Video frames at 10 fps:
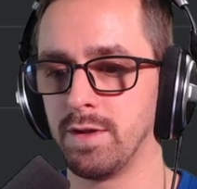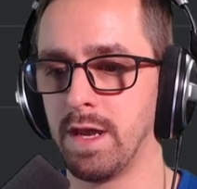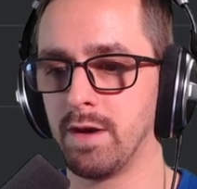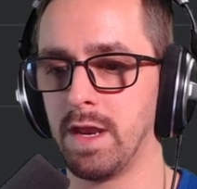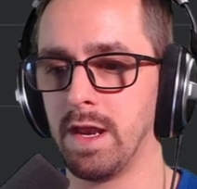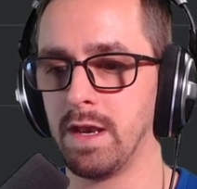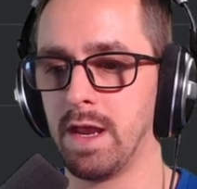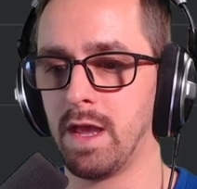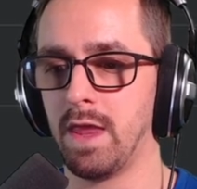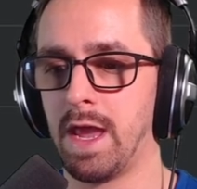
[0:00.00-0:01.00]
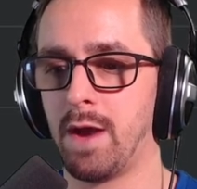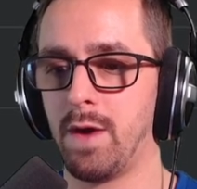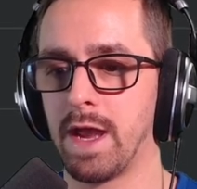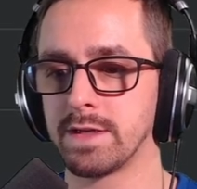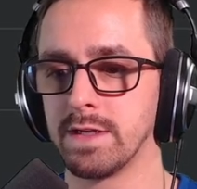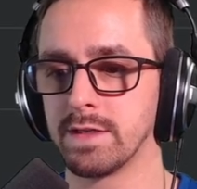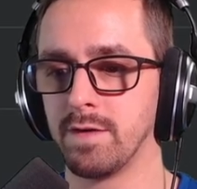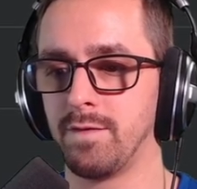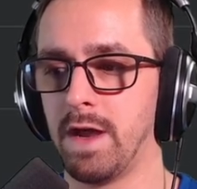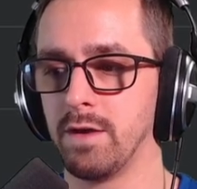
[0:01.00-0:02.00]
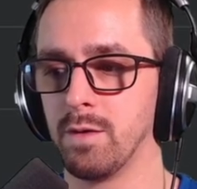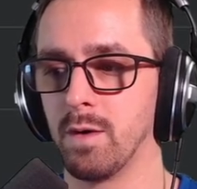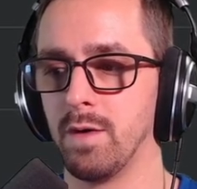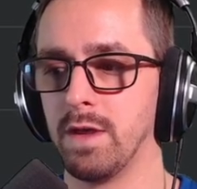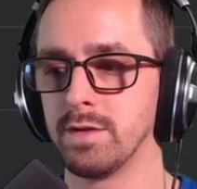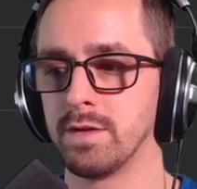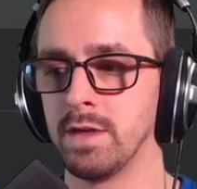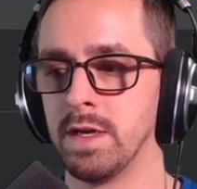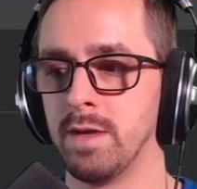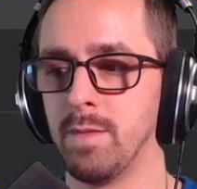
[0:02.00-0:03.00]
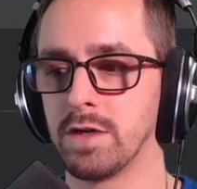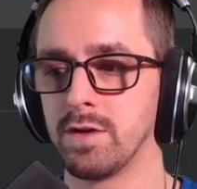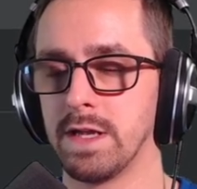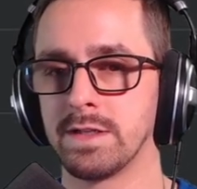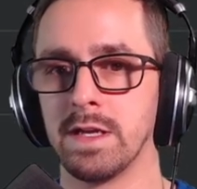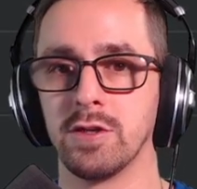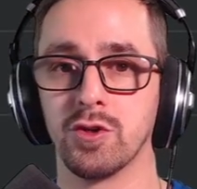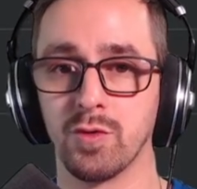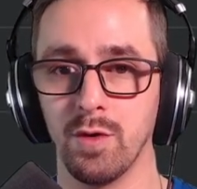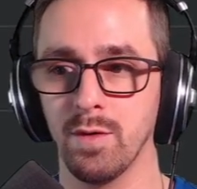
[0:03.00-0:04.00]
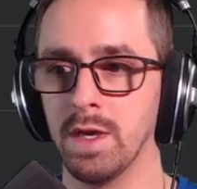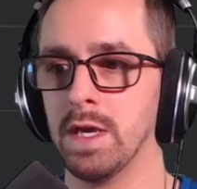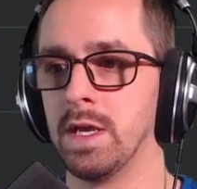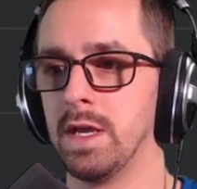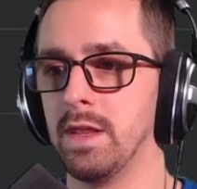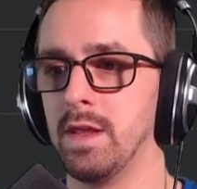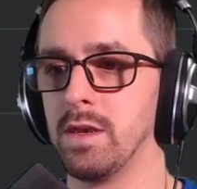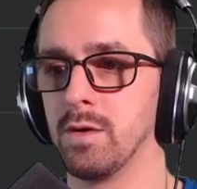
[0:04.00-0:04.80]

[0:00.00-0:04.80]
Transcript: down and allow access to file URLs. Make sure that's set to true. And then